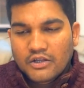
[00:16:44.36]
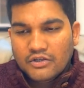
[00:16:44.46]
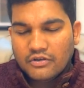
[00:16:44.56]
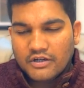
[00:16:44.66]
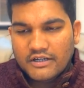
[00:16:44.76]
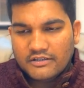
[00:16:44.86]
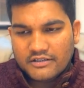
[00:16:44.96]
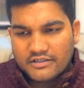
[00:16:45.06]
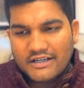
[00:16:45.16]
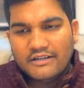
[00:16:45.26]
So
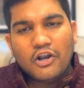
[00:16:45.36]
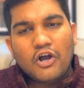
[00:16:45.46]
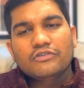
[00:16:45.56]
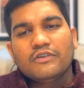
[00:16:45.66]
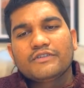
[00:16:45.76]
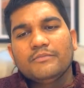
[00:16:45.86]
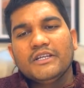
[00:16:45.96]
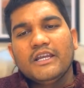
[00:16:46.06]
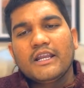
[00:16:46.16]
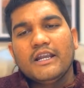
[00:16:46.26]
recent loss of some
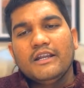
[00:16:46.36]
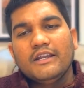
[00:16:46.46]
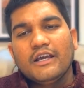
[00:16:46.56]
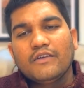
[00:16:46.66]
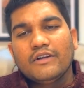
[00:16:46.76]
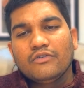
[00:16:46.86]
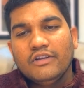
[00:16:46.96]
near and dear one,